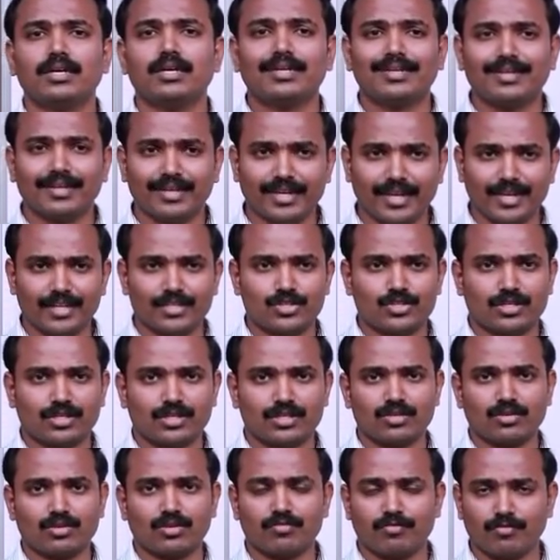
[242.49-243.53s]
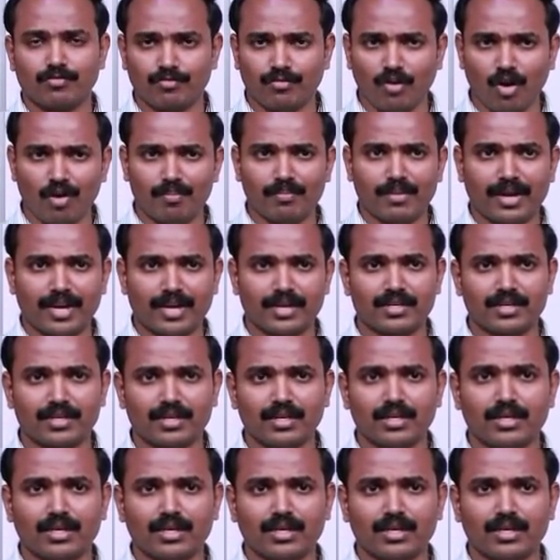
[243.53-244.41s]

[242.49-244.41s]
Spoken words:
creations or format